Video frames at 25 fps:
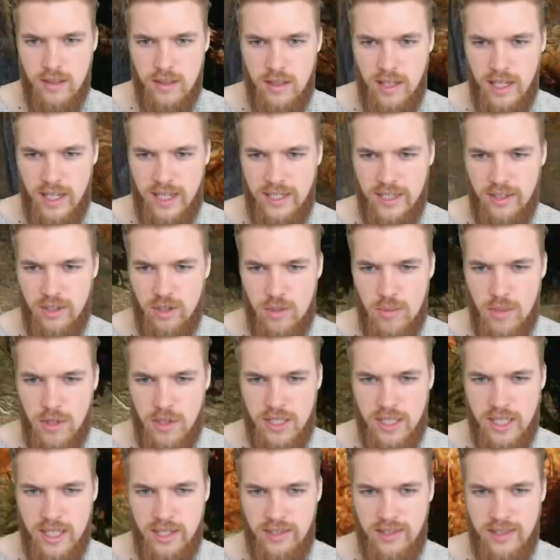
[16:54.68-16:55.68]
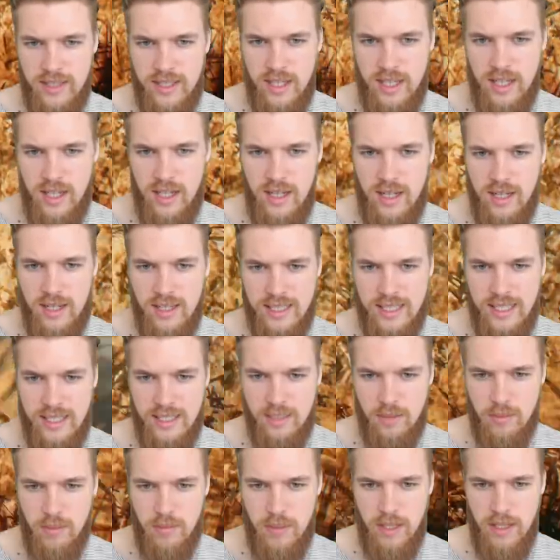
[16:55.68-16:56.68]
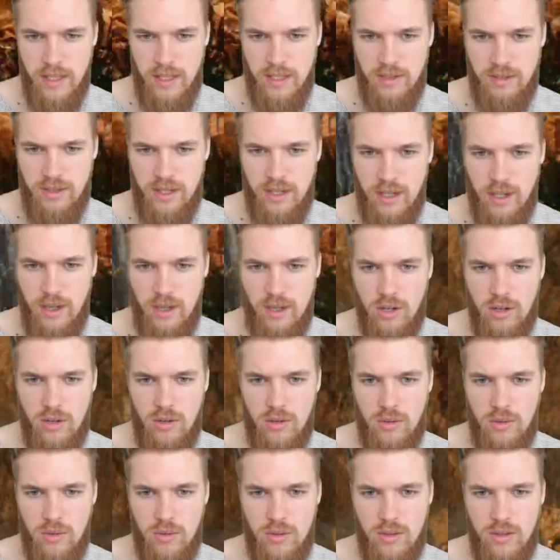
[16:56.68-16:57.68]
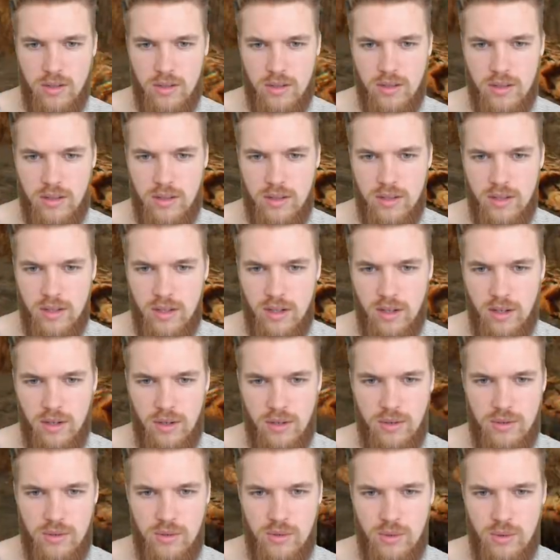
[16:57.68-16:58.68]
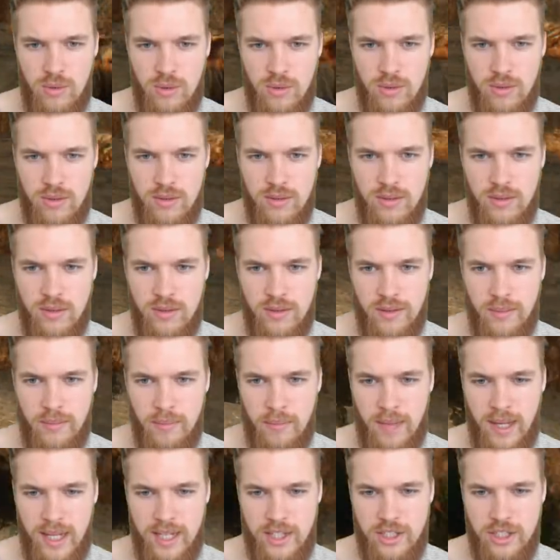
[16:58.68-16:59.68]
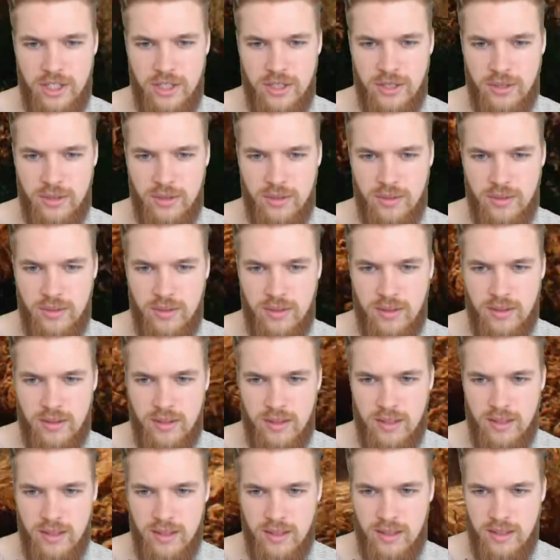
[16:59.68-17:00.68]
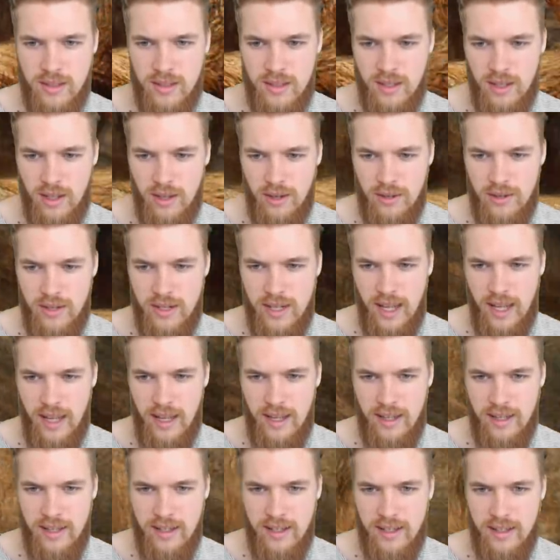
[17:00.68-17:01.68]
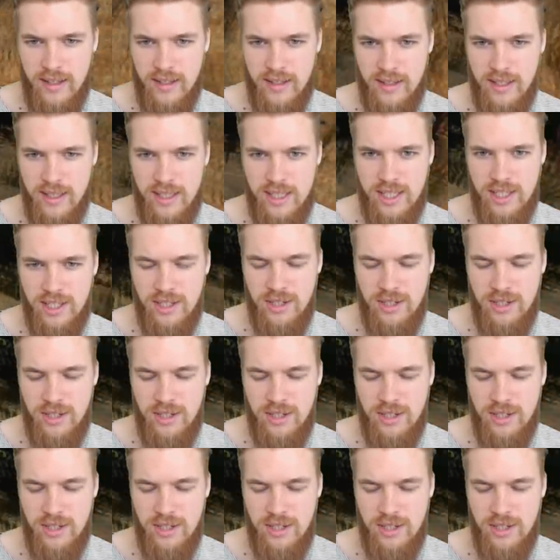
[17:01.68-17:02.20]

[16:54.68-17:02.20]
I can almost hear its heart. Sounds a bit cre... Oh! Oh! Magical. Okay. This is